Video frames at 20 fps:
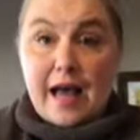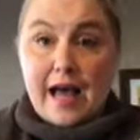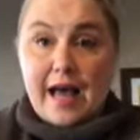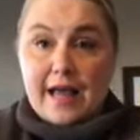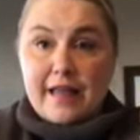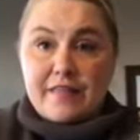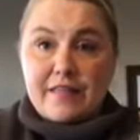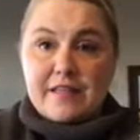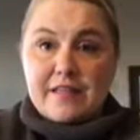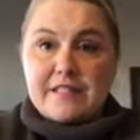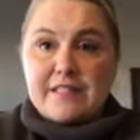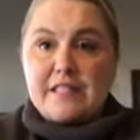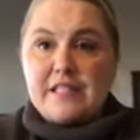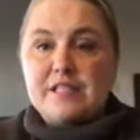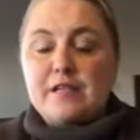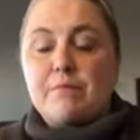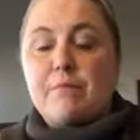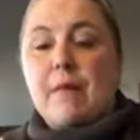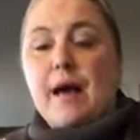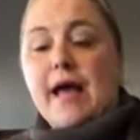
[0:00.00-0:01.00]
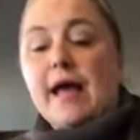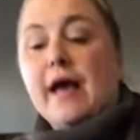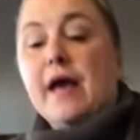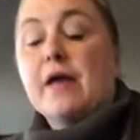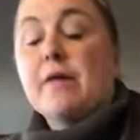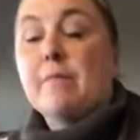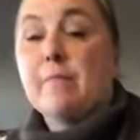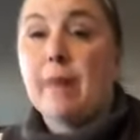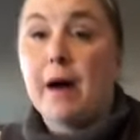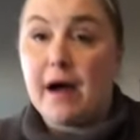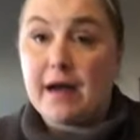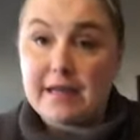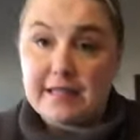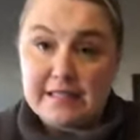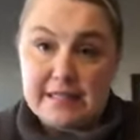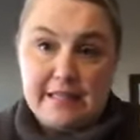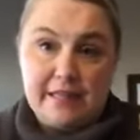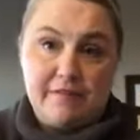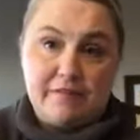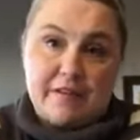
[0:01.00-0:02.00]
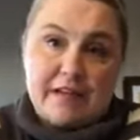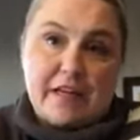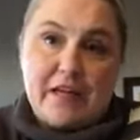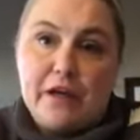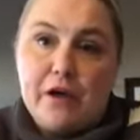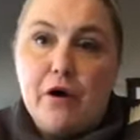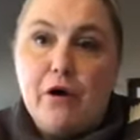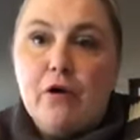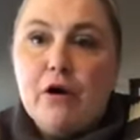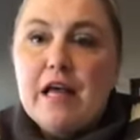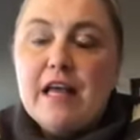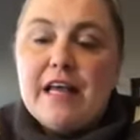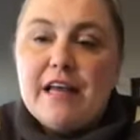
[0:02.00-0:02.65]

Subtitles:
Hi, this is my unboxing video